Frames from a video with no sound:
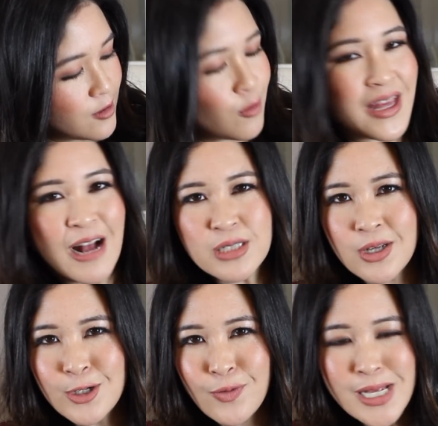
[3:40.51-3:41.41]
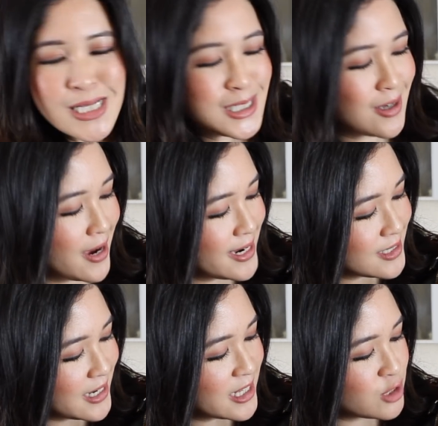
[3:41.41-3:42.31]
not the outside, on the inside,
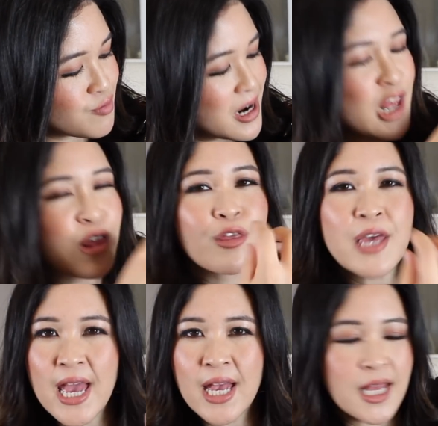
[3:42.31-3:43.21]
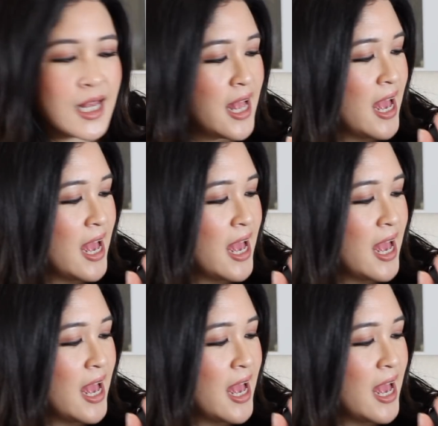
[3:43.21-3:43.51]
it's really thick,